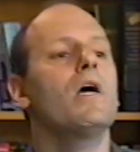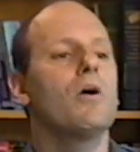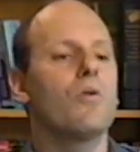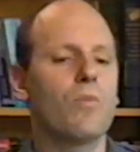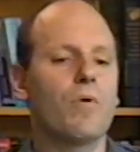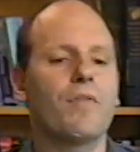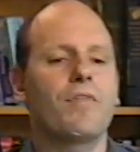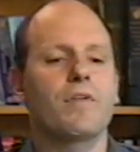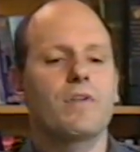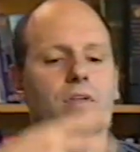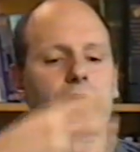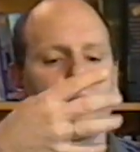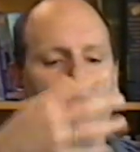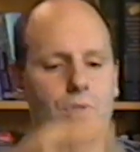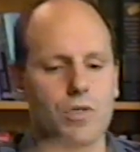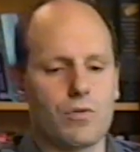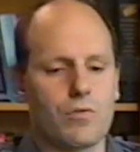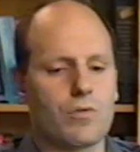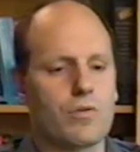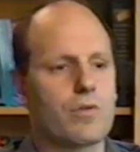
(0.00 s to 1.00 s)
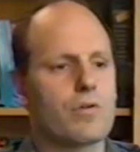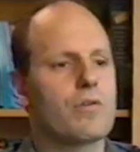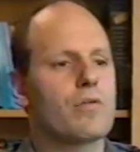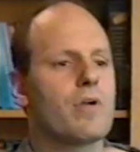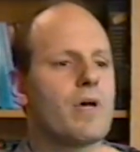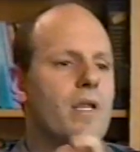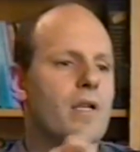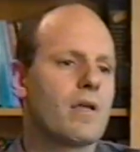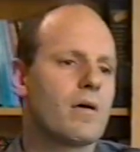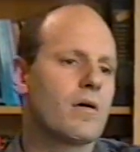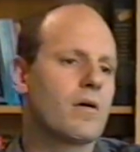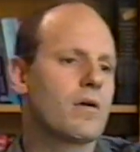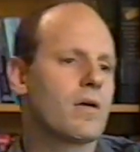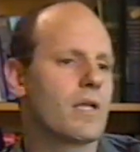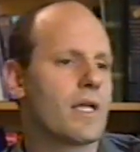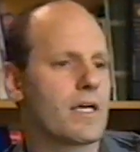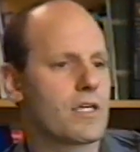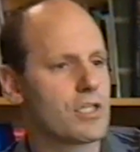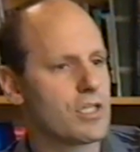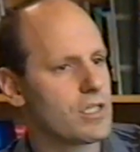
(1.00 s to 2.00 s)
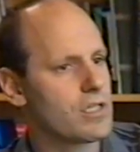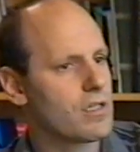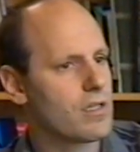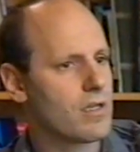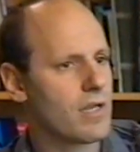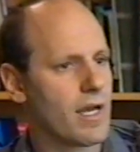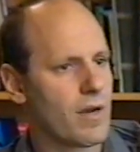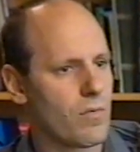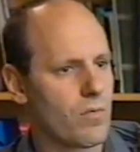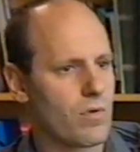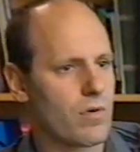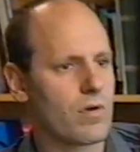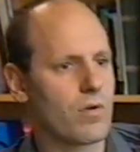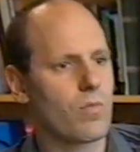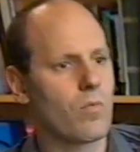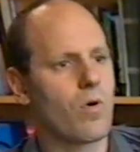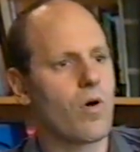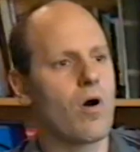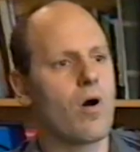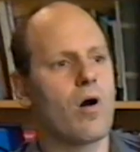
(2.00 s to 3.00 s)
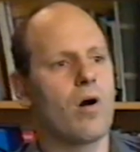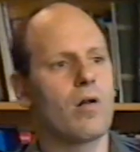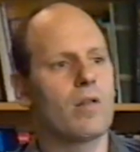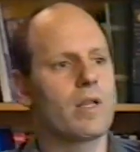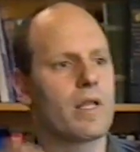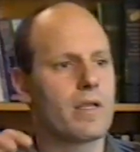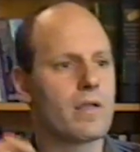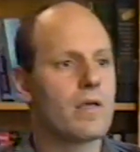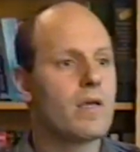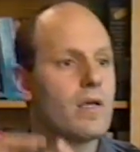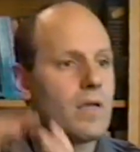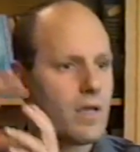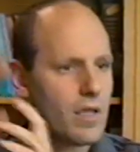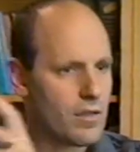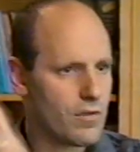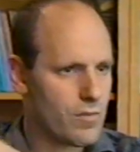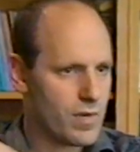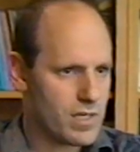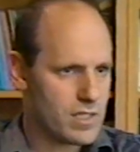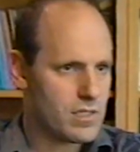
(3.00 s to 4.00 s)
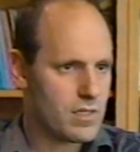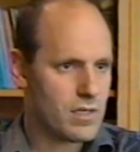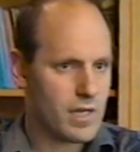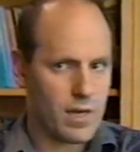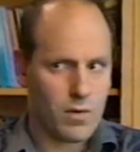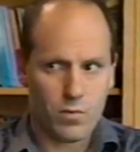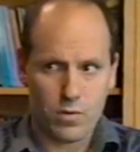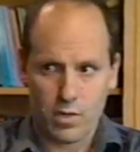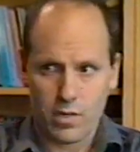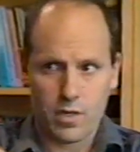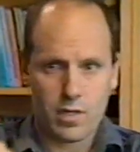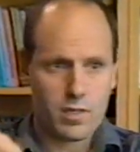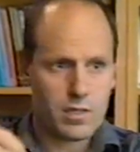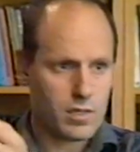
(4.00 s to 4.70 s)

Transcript: with a computer and a connection to the network wall and the rest of the network,